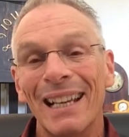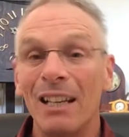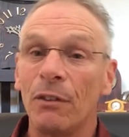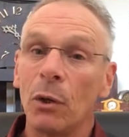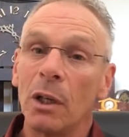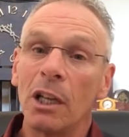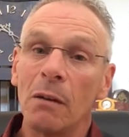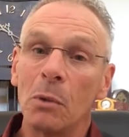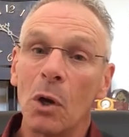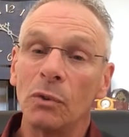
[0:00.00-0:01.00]
If your
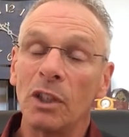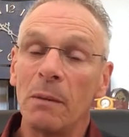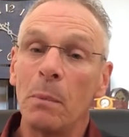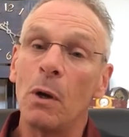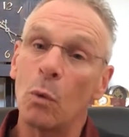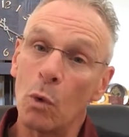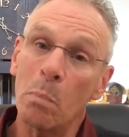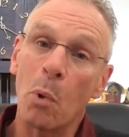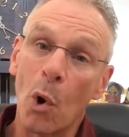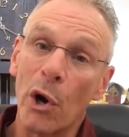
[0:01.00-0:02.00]
income goes up,
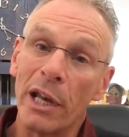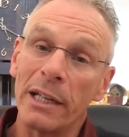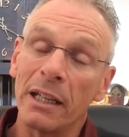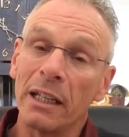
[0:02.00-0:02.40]
report it.